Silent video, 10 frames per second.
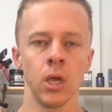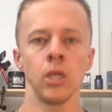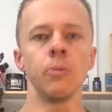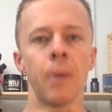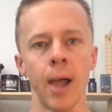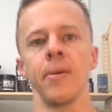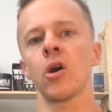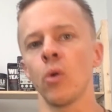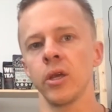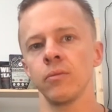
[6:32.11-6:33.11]
You buy
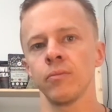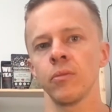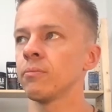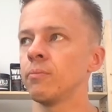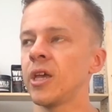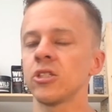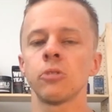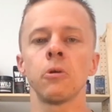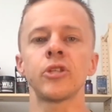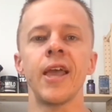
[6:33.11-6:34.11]
Bitcoin because it's the
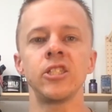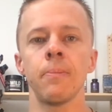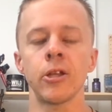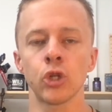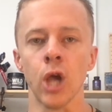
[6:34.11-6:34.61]
most asymmetric